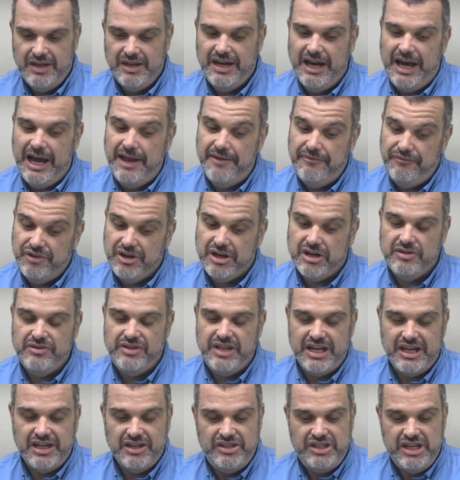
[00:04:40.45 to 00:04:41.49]
I figured
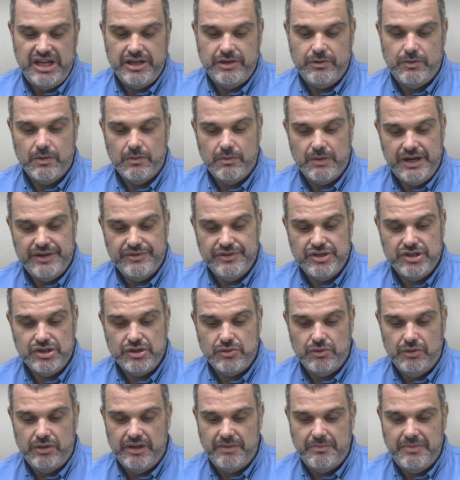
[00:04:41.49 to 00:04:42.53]
they could take you around the
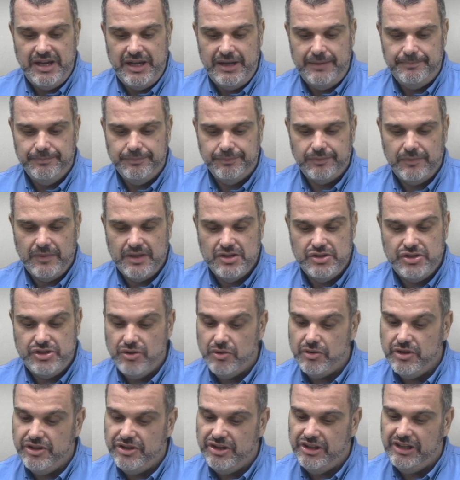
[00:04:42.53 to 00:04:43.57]
school a bit, show
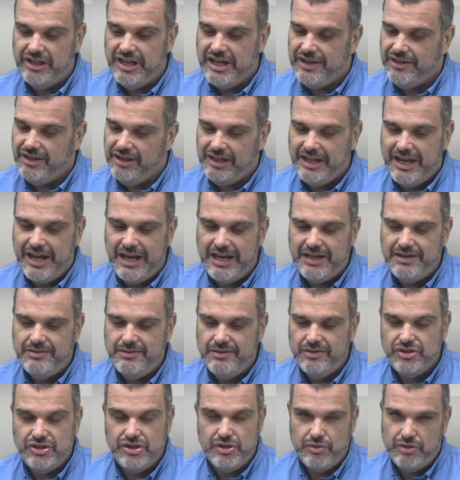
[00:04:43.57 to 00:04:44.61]
you the lay of the land,
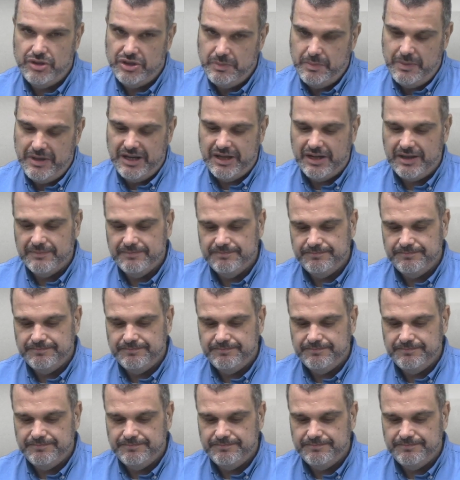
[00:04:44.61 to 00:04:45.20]
so to speak.